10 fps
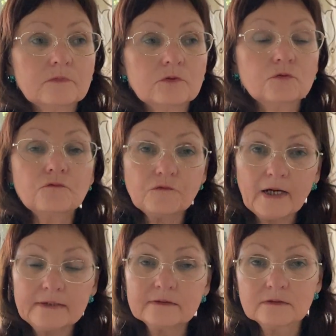to
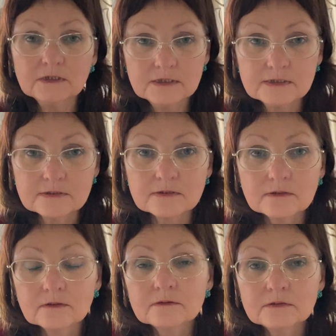find these
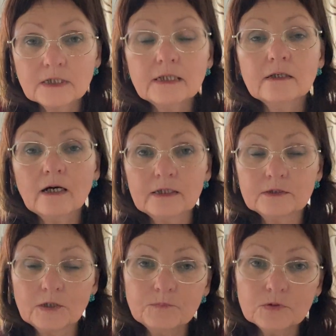3
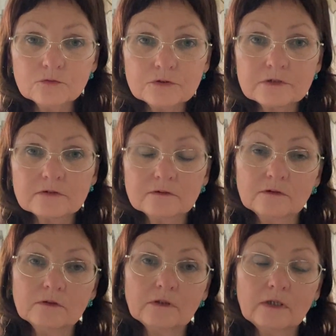attributes.
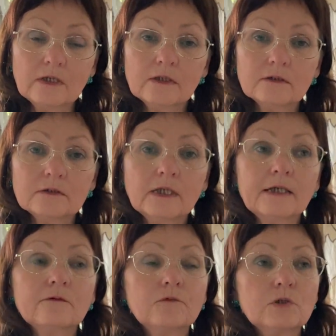
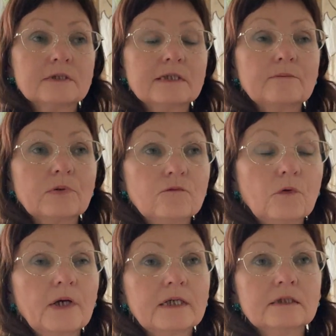Like, for example,
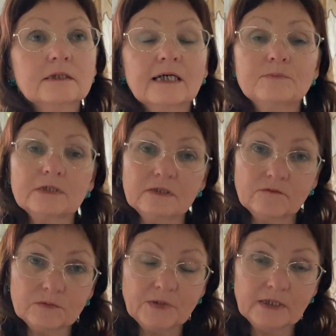for ego types, it
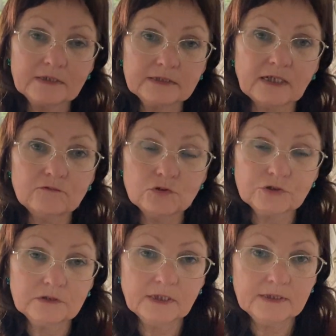will be
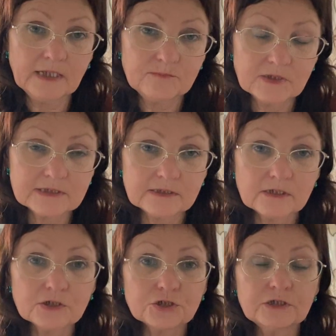extraversion, dynamics, and
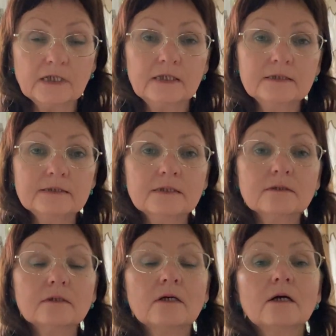rationality.
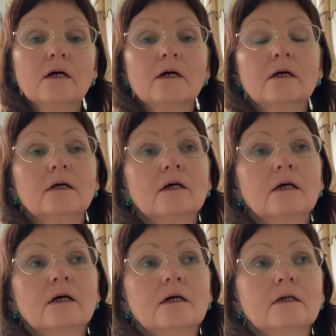
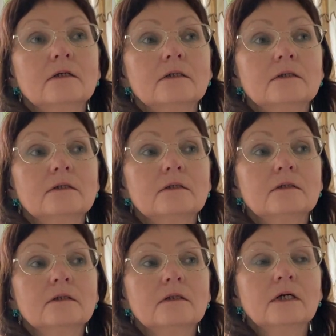
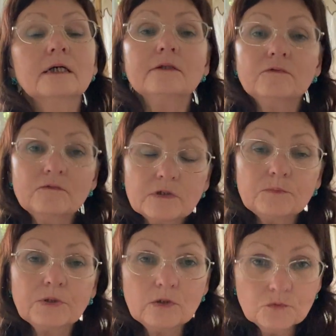And we will
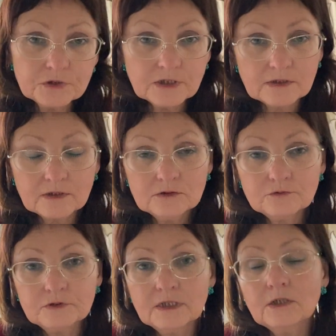be looking
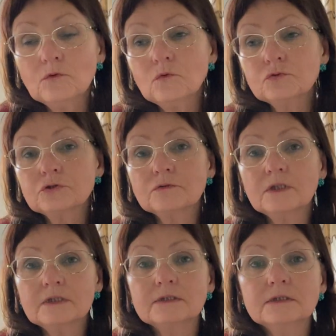today also
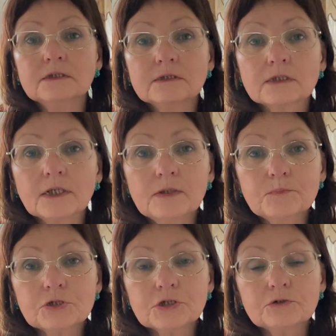in the
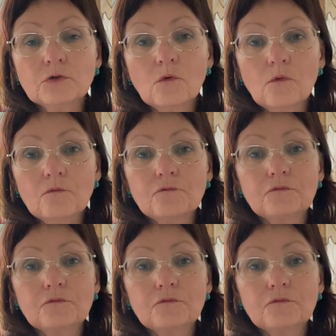description of